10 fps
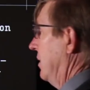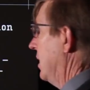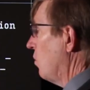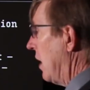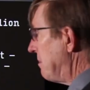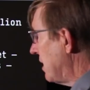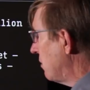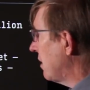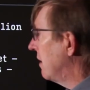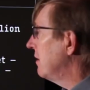it wiped
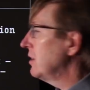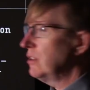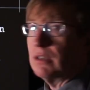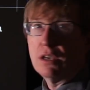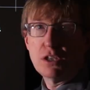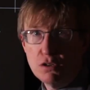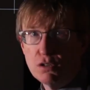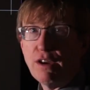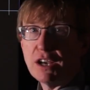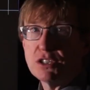out a huge
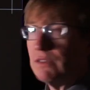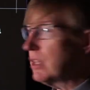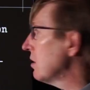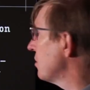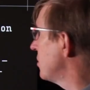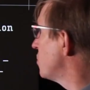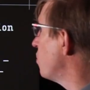fraction of the Earth, this